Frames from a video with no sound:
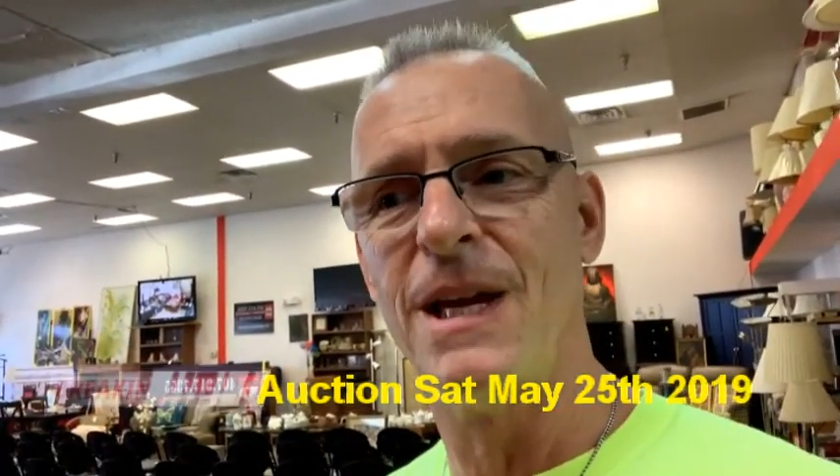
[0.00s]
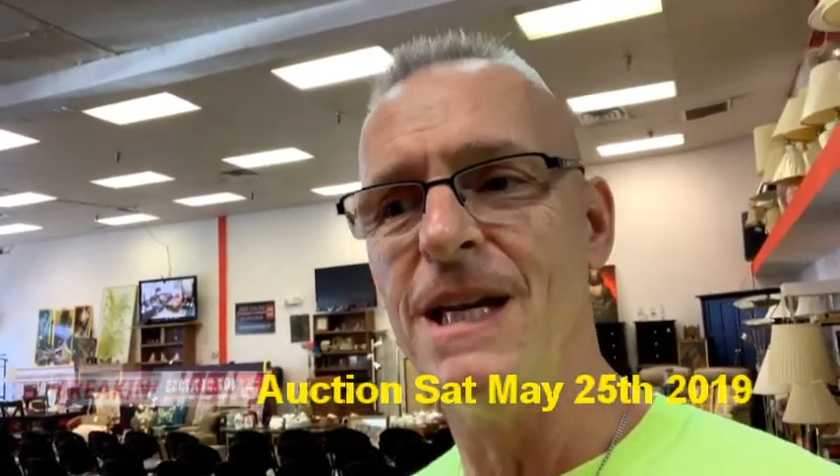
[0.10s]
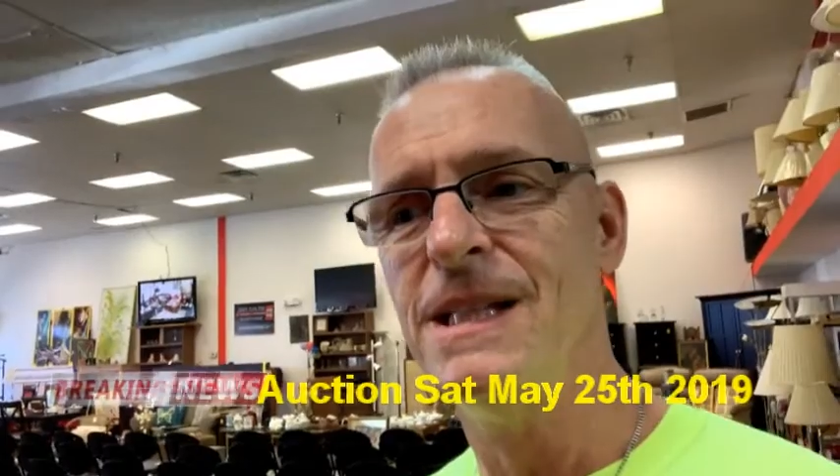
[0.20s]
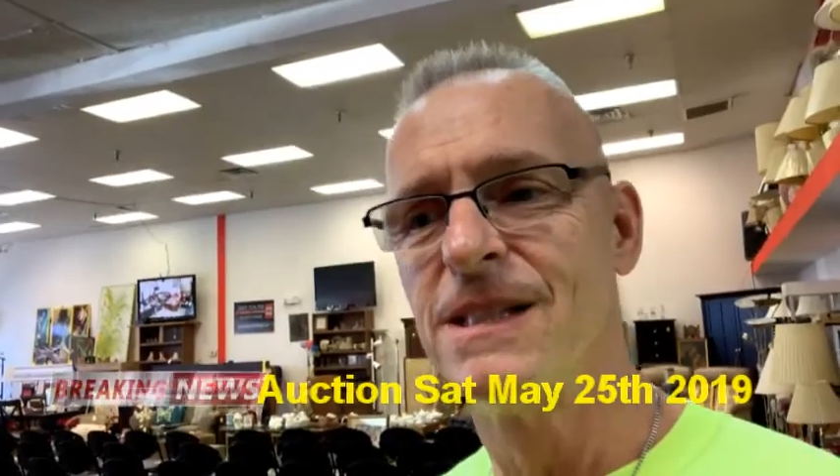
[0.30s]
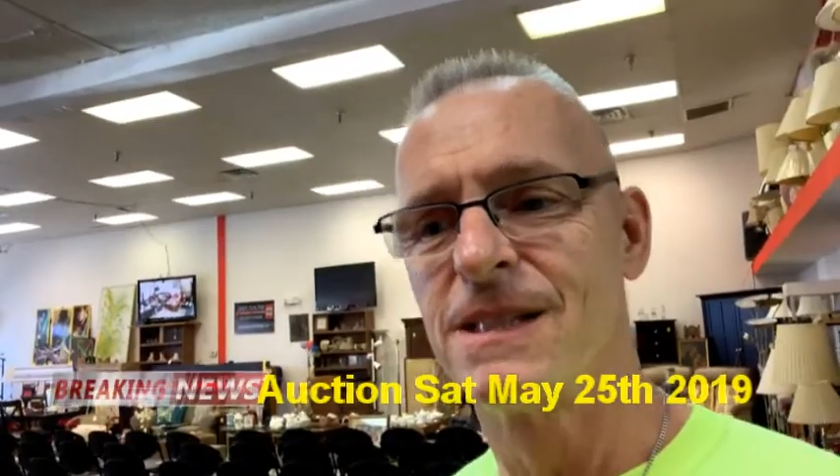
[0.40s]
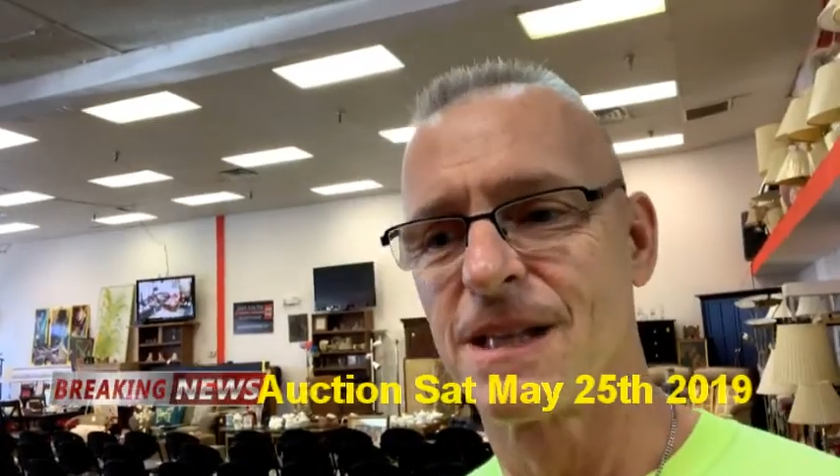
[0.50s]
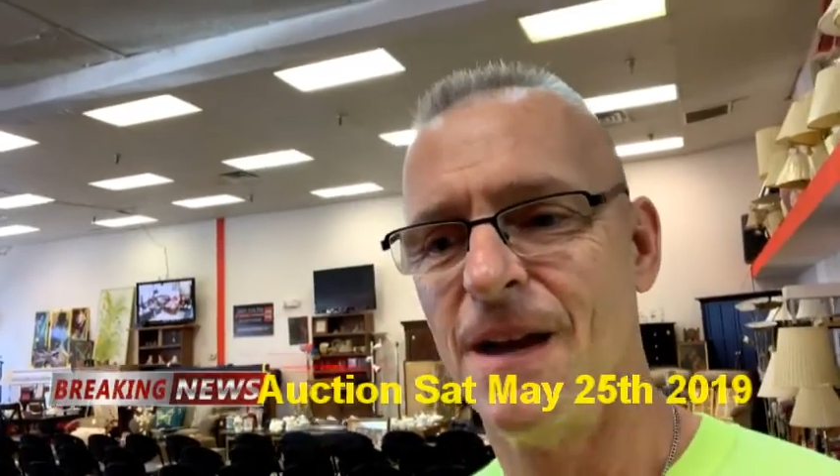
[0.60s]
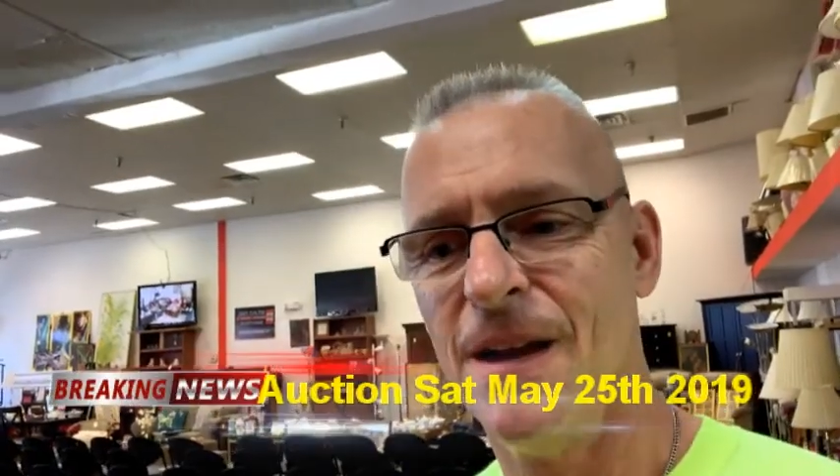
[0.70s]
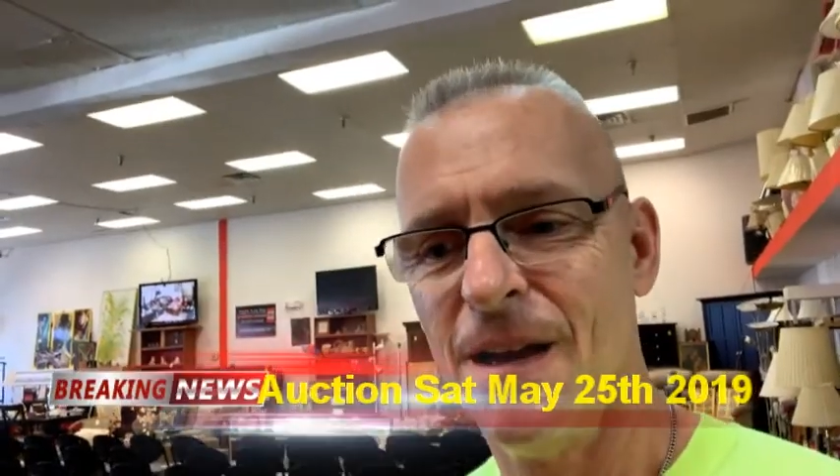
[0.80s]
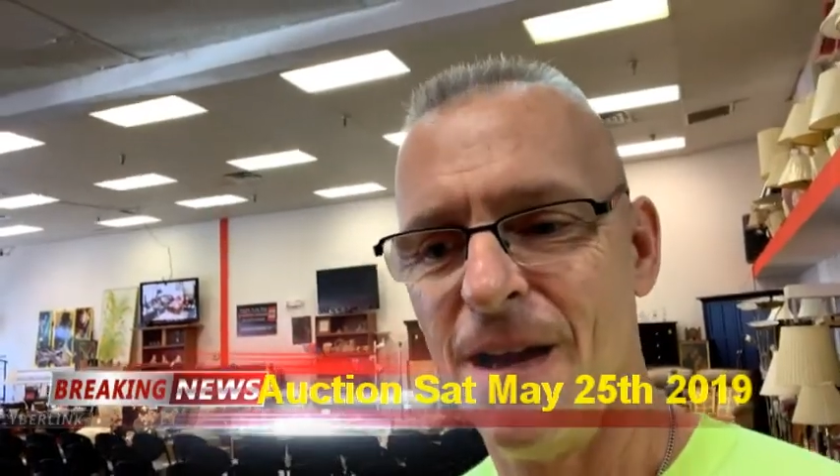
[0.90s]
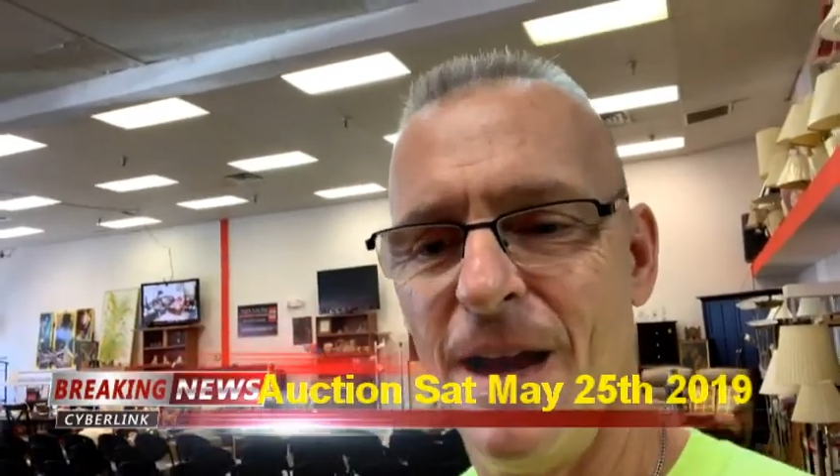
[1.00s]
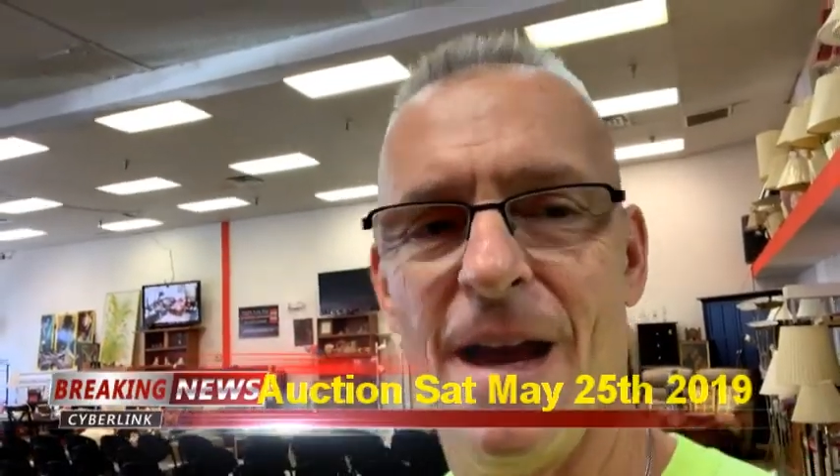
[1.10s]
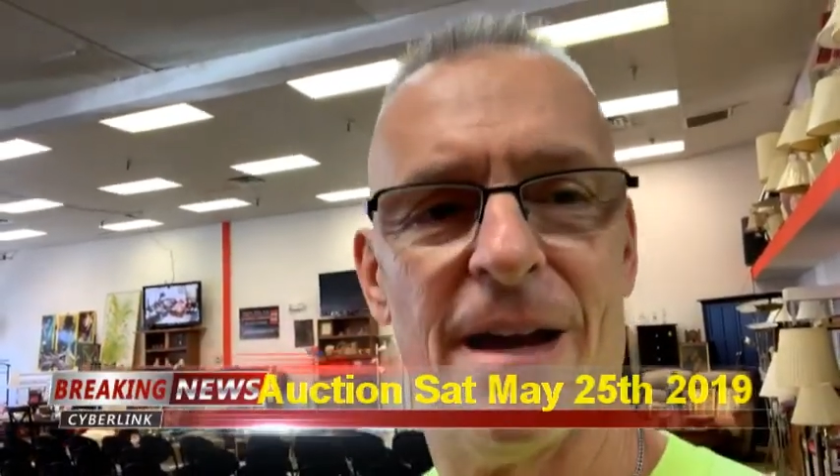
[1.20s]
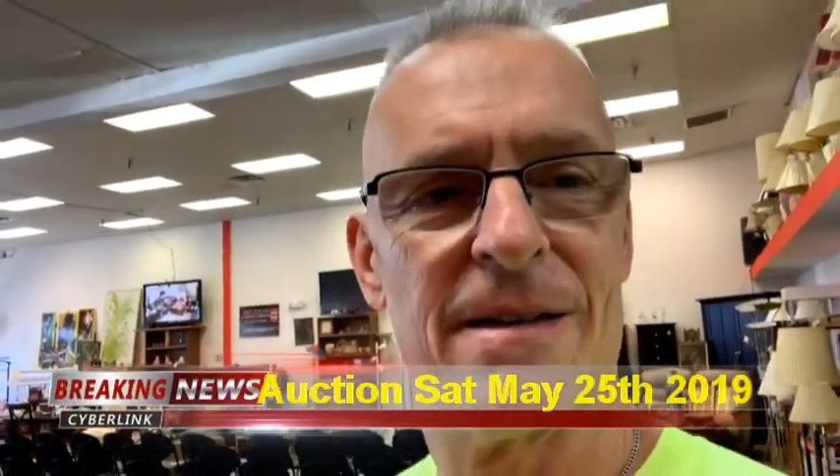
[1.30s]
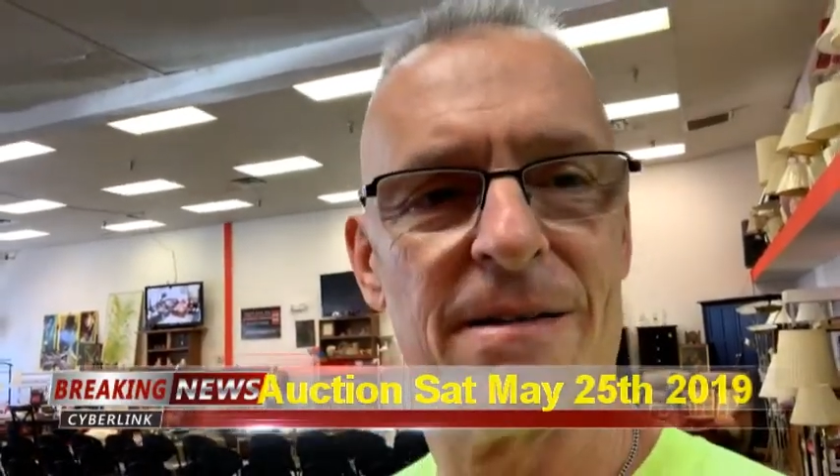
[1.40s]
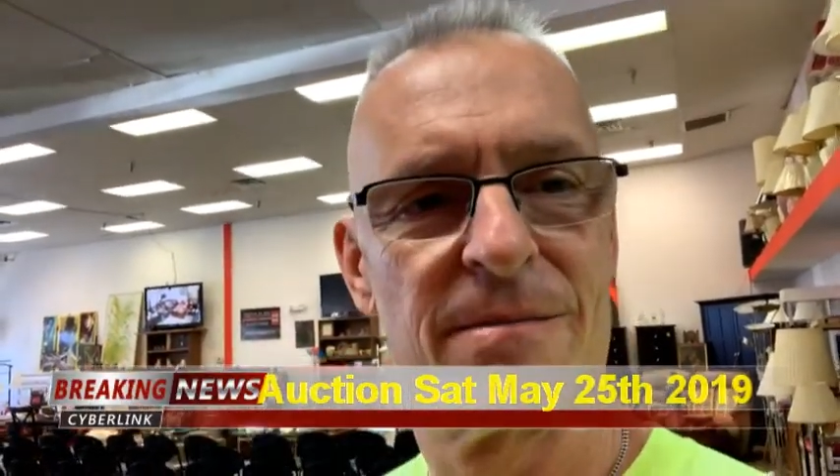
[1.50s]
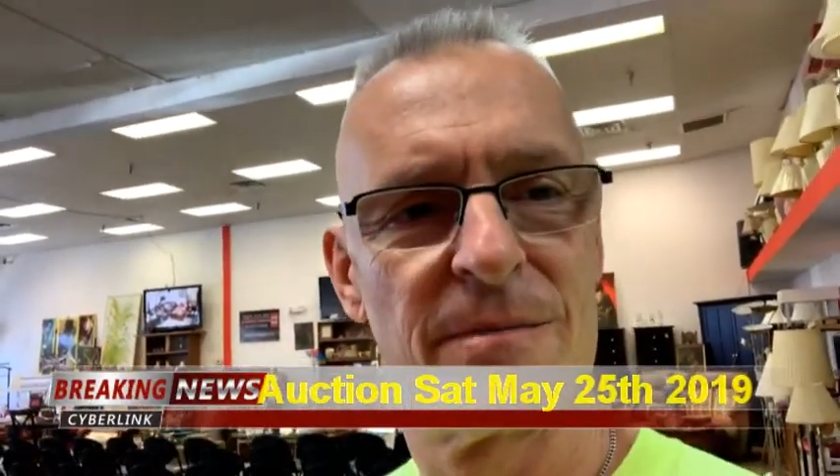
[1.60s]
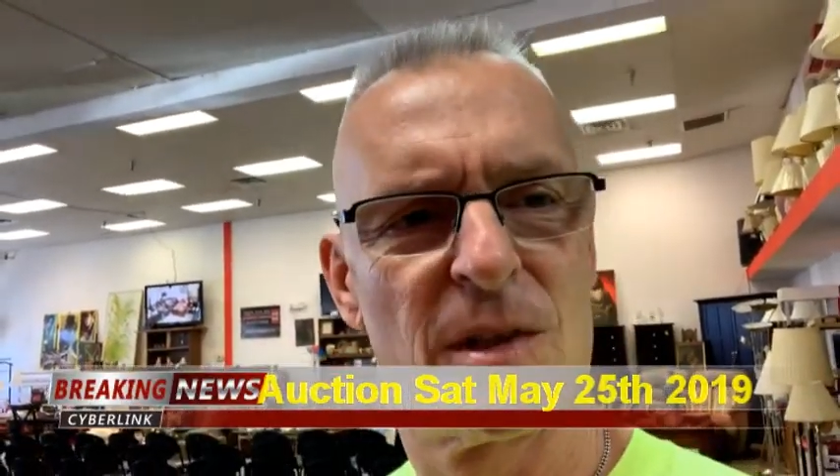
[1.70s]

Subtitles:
and go live your dreams.